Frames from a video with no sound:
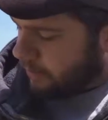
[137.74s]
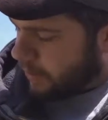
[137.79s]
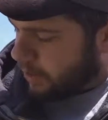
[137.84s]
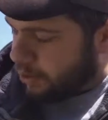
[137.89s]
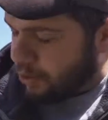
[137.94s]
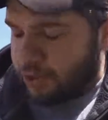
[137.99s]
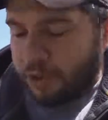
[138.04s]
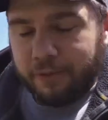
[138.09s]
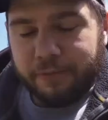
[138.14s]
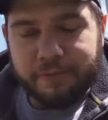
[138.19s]

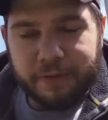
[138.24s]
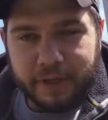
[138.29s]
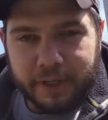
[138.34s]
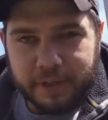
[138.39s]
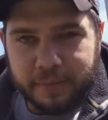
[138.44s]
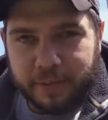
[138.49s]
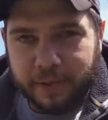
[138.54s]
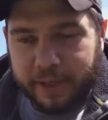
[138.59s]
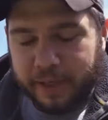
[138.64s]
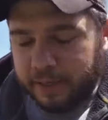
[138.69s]
shoot
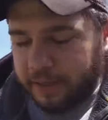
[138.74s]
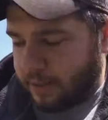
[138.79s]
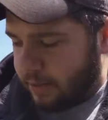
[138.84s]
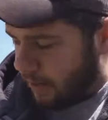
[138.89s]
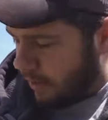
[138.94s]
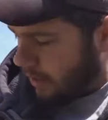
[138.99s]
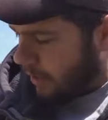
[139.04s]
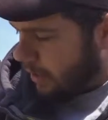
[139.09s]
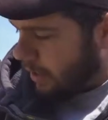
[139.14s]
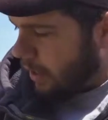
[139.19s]
fixed blades,
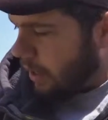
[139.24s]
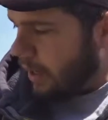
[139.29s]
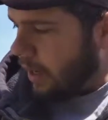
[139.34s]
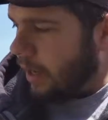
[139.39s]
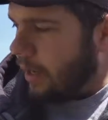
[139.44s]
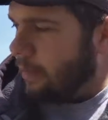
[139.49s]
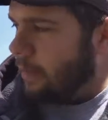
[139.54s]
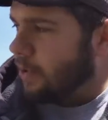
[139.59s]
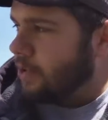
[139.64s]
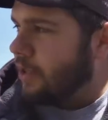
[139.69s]

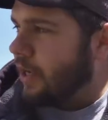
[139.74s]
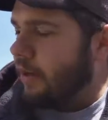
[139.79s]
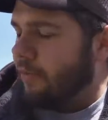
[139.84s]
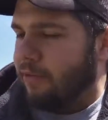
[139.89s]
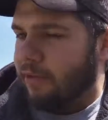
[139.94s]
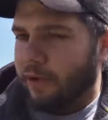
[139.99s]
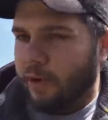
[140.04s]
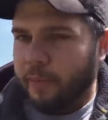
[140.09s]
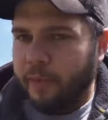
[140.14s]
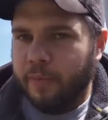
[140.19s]
but you have
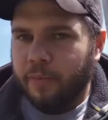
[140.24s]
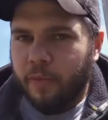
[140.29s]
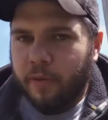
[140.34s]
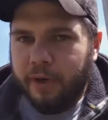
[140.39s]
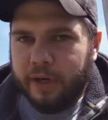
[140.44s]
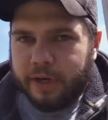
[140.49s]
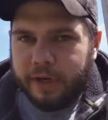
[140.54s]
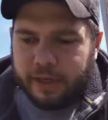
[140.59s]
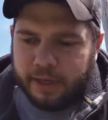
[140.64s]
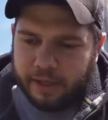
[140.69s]
a little bit
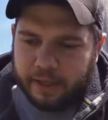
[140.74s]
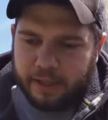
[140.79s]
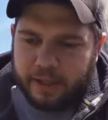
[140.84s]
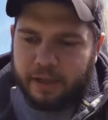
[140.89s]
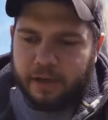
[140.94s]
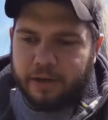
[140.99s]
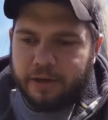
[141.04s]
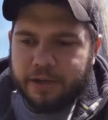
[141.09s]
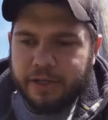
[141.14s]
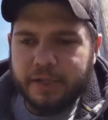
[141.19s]
more kinetic
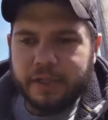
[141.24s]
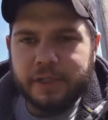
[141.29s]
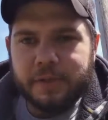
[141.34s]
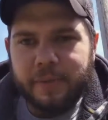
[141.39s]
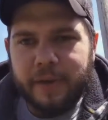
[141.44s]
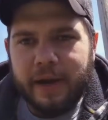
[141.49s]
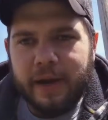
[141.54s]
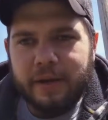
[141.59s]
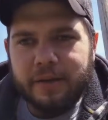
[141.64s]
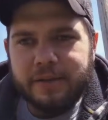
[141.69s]
energy to
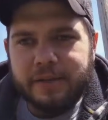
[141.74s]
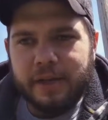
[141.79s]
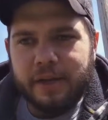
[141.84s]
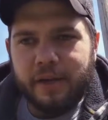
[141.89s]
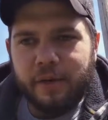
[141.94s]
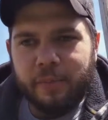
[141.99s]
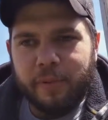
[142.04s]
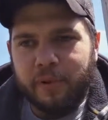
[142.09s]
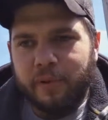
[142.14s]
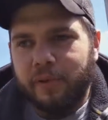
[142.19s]
spare, say
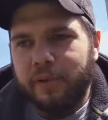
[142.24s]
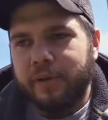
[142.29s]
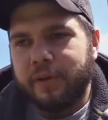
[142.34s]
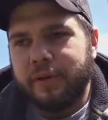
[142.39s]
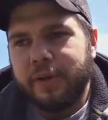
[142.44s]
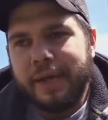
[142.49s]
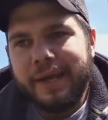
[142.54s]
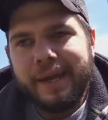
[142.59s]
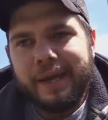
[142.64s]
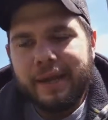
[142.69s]
you're
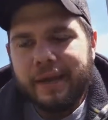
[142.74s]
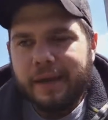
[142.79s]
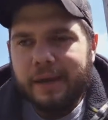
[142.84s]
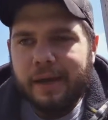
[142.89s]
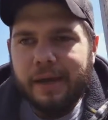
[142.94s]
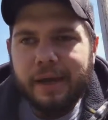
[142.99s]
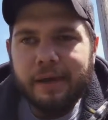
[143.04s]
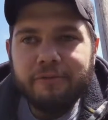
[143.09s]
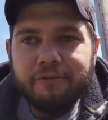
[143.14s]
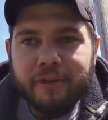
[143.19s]
pulling
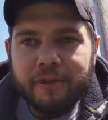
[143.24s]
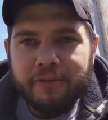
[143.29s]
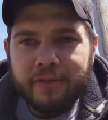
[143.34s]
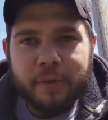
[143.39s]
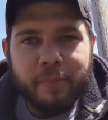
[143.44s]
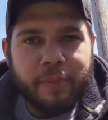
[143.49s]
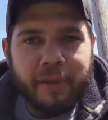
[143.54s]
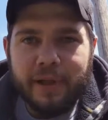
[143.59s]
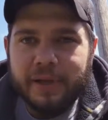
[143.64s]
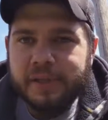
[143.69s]

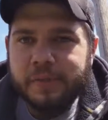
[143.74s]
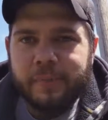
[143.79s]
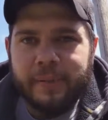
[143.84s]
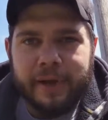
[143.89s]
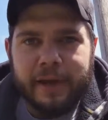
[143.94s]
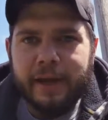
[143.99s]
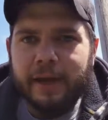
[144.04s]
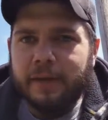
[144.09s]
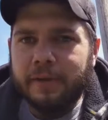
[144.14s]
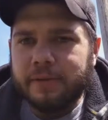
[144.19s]
50 plus
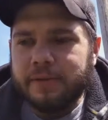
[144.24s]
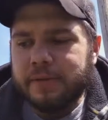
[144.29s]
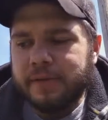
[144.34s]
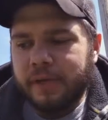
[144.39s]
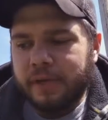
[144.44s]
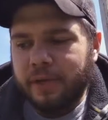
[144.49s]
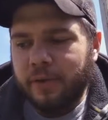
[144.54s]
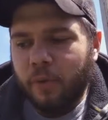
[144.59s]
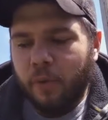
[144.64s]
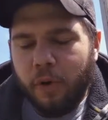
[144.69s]
pounds
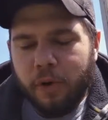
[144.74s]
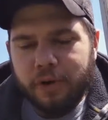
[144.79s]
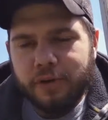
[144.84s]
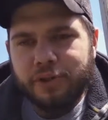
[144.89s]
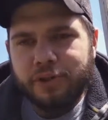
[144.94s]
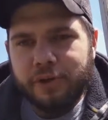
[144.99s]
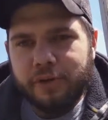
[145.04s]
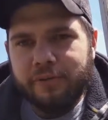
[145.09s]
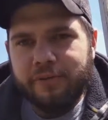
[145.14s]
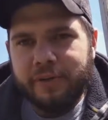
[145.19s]
and you want to
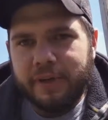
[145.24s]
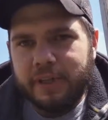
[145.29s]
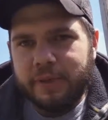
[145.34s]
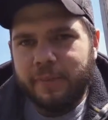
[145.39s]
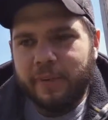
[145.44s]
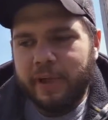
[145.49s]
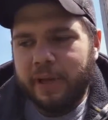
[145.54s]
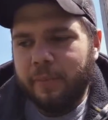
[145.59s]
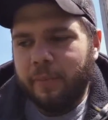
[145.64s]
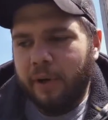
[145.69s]
shoot a fixed
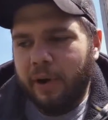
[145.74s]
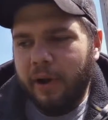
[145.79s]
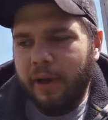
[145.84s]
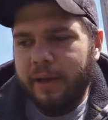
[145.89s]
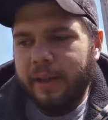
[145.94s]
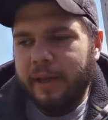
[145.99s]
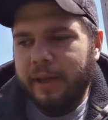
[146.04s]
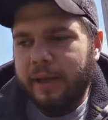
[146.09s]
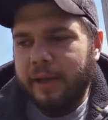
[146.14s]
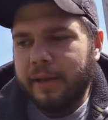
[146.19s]
blade
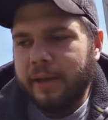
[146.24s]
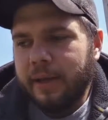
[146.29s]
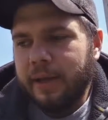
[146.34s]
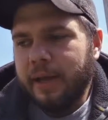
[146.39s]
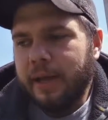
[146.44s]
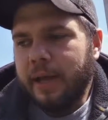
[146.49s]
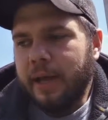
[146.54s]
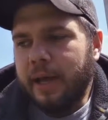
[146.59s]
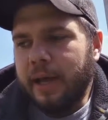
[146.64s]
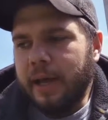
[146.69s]
broadhead,
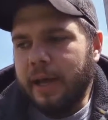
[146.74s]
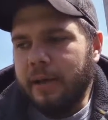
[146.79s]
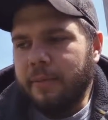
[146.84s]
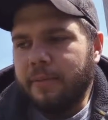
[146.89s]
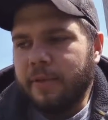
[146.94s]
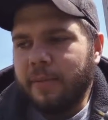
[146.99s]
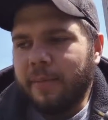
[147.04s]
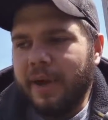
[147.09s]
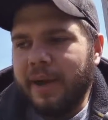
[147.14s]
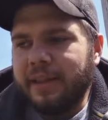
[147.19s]

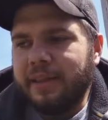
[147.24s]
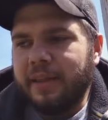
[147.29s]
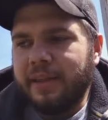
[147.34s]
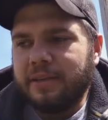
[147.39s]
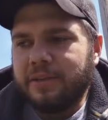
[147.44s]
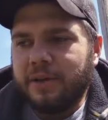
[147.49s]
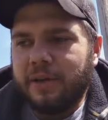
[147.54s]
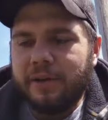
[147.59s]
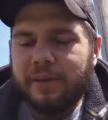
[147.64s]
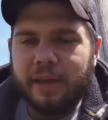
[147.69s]
you might
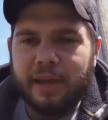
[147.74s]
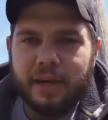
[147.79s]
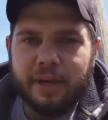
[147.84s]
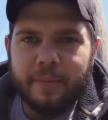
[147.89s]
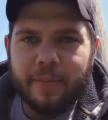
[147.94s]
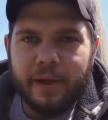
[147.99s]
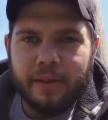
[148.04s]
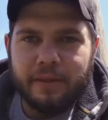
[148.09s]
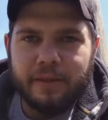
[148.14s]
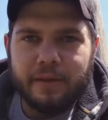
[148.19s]
start thinking
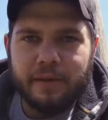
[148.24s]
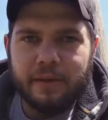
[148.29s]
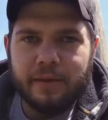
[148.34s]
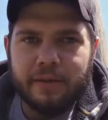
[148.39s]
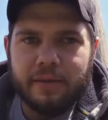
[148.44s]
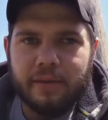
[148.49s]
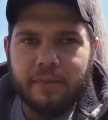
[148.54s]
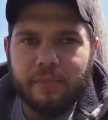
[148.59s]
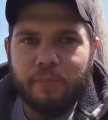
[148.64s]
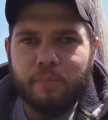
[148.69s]
about
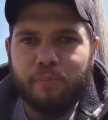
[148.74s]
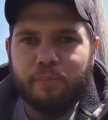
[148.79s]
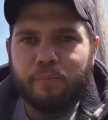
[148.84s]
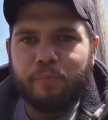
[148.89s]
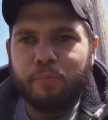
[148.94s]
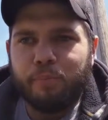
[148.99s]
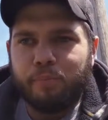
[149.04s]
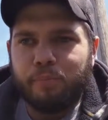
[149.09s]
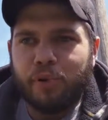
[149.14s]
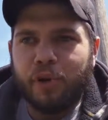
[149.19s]
the
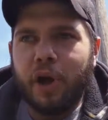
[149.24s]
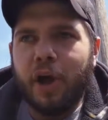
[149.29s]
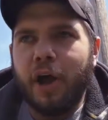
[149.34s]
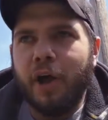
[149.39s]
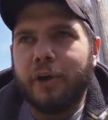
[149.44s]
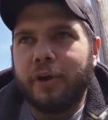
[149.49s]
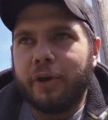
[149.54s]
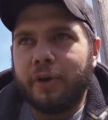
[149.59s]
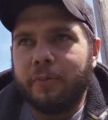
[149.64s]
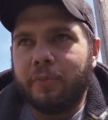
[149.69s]

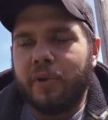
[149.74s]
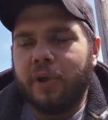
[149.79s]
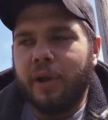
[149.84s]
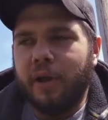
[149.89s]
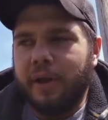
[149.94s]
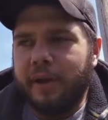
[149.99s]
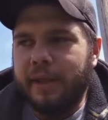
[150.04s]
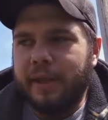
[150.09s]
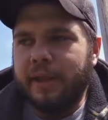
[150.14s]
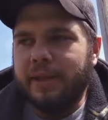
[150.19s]
broader
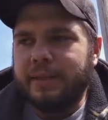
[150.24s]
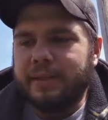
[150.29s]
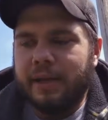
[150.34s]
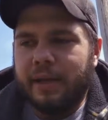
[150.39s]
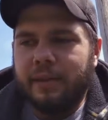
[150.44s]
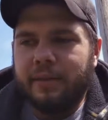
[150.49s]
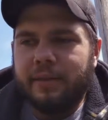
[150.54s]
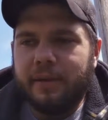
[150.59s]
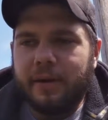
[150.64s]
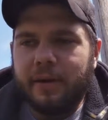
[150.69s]
broadheads
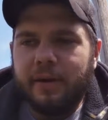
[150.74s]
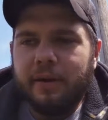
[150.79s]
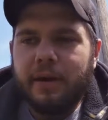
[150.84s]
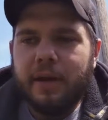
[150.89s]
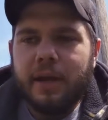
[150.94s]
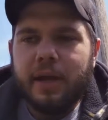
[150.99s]
out there.